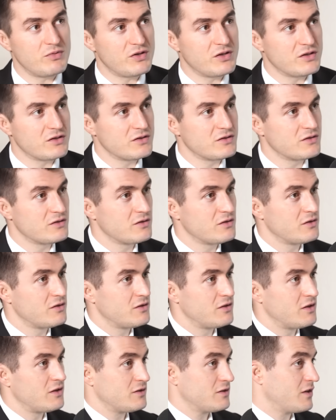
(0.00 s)
because
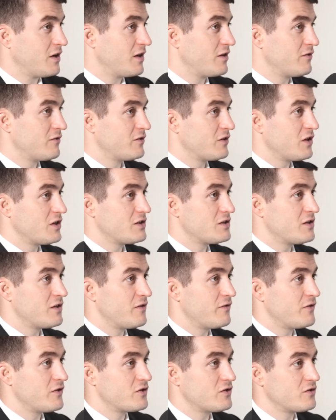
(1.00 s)
it's kind of nicely
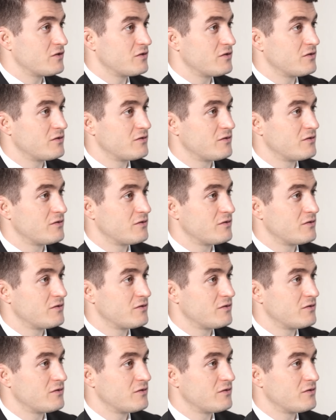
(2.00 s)
efficient.